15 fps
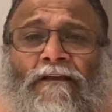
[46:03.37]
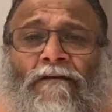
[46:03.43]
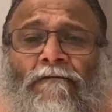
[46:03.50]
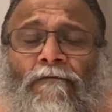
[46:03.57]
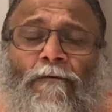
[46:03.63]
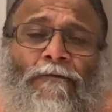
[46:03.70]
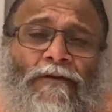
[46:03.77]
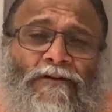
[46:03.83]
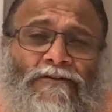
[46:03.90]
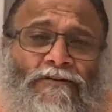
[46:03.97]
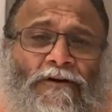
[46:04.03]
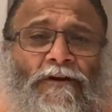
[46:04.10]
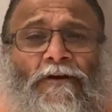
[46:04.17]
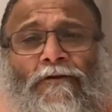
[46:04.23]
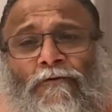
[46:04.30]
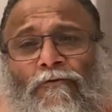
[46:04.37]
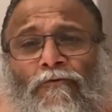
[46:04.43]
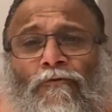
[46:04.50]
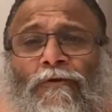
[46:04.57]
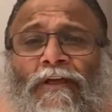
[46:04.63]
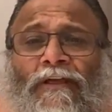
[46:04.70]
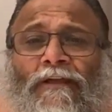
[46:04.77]
From yesterday to
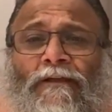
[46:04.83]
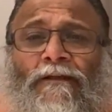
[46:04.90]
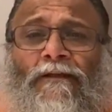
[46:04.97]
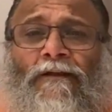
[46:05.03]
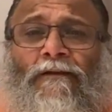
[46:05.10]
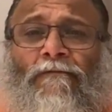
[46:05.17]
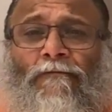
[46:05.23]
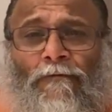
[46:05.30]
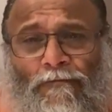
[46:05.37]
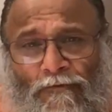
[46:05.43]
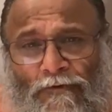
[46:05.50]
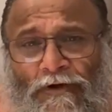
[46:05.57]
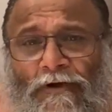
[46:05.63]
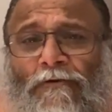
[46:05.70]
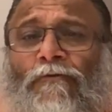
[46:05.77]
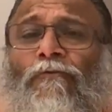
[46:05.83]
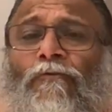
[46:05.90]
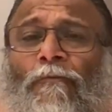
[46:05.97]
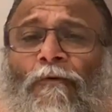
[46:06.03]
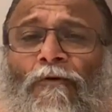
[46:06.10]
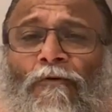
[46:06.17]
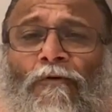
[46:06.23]
today, from today to
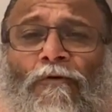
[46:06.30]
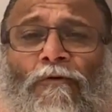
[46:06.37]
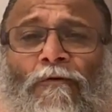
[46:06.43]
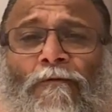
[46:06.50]
tomorrow.